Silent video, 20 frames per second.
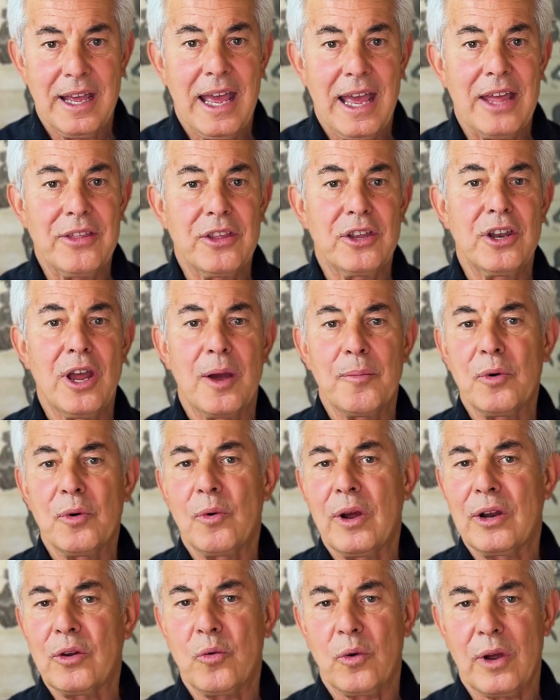And the number
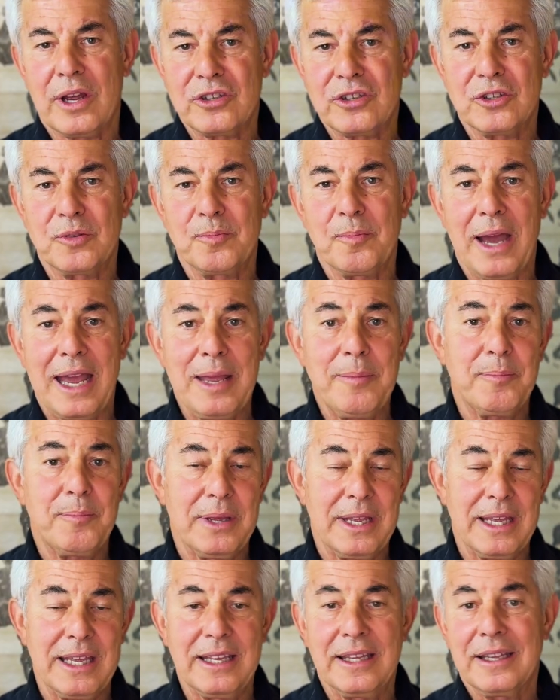1 question might
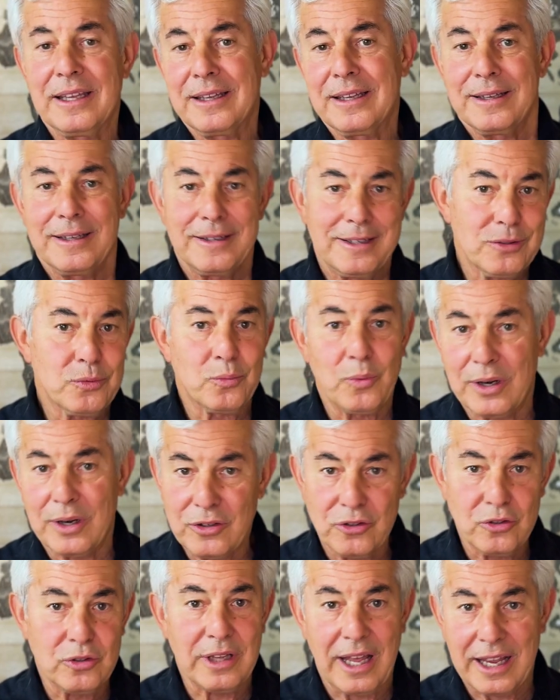be, is what
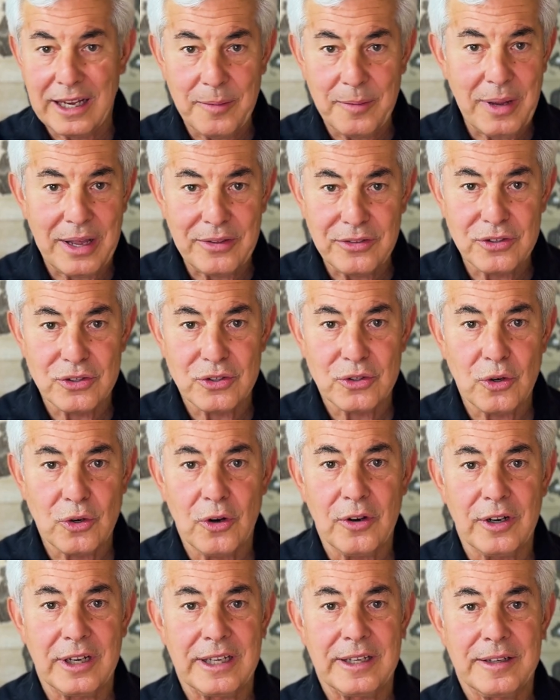did you like about the
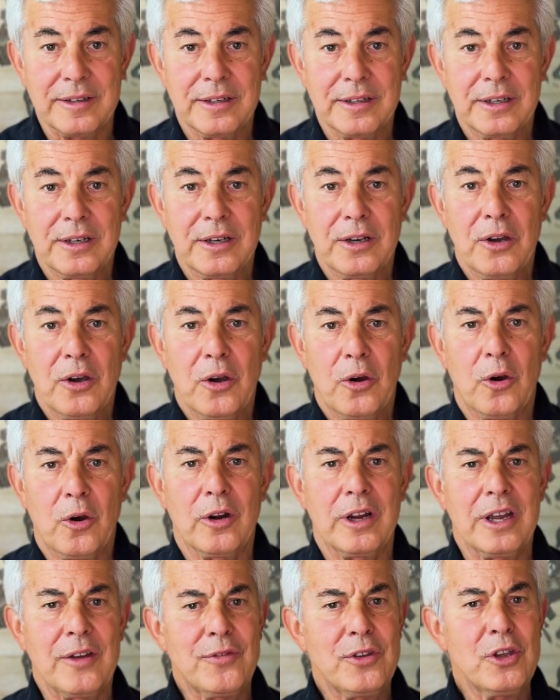story?
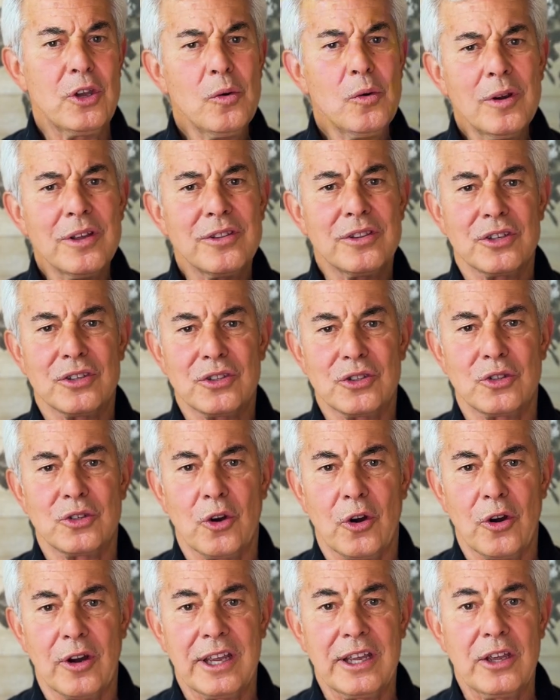Or if you were in the
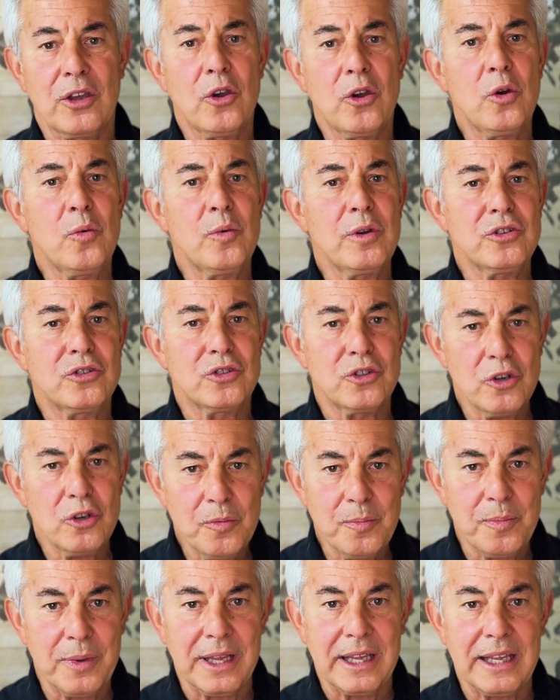story, who would you
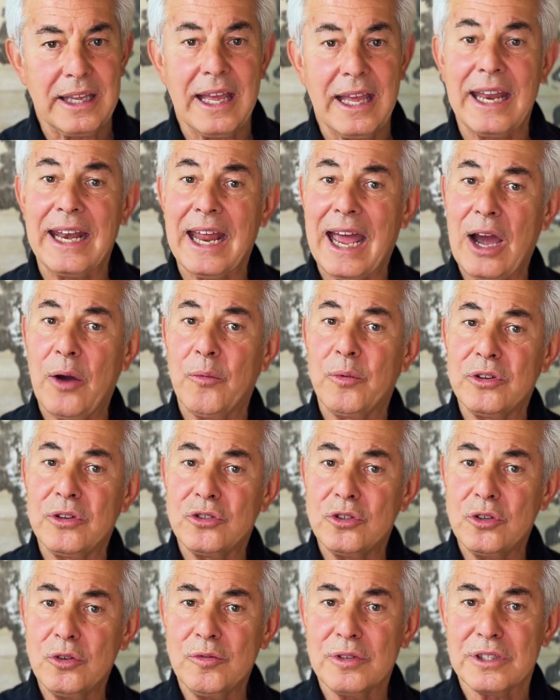be and how would
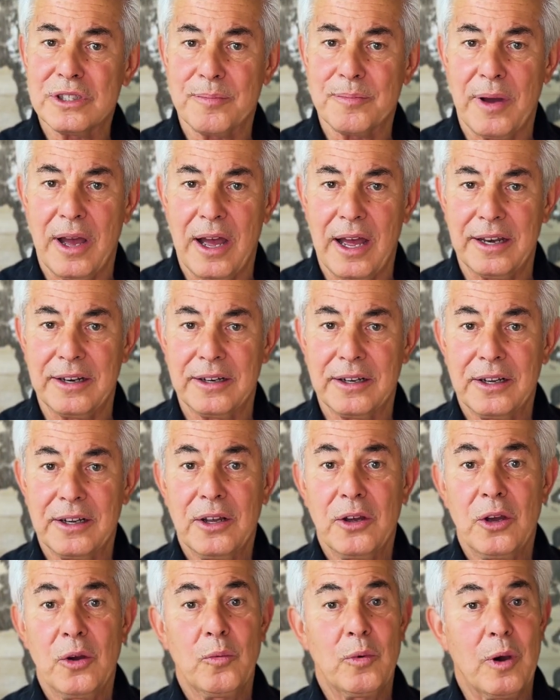you respond?
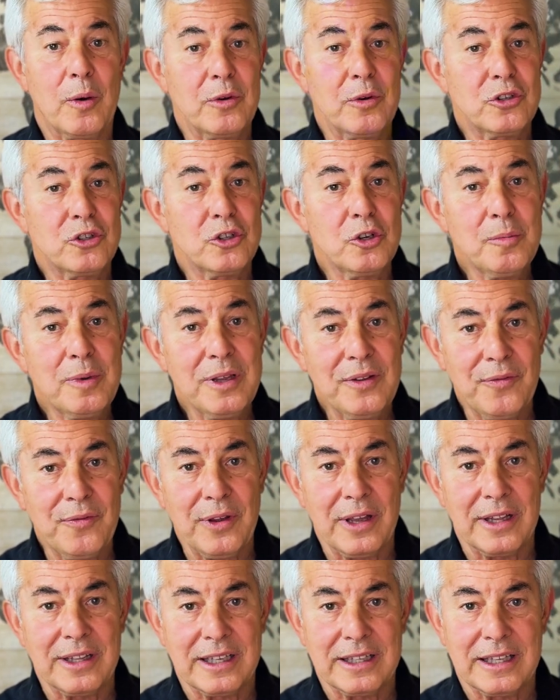What would you be
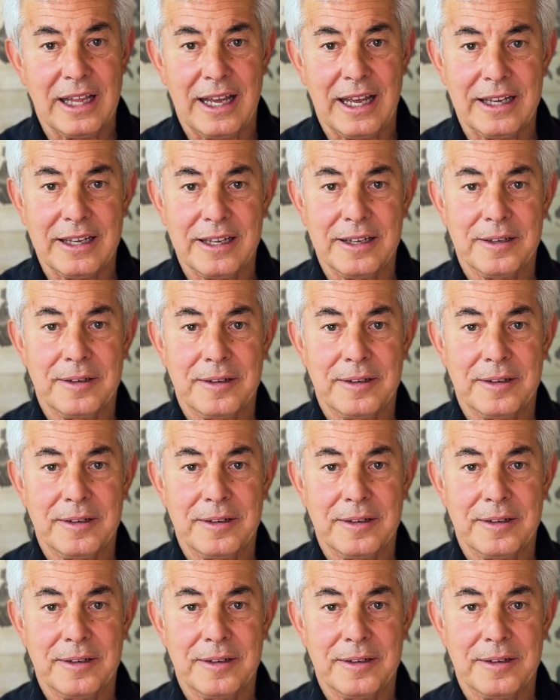feeling like?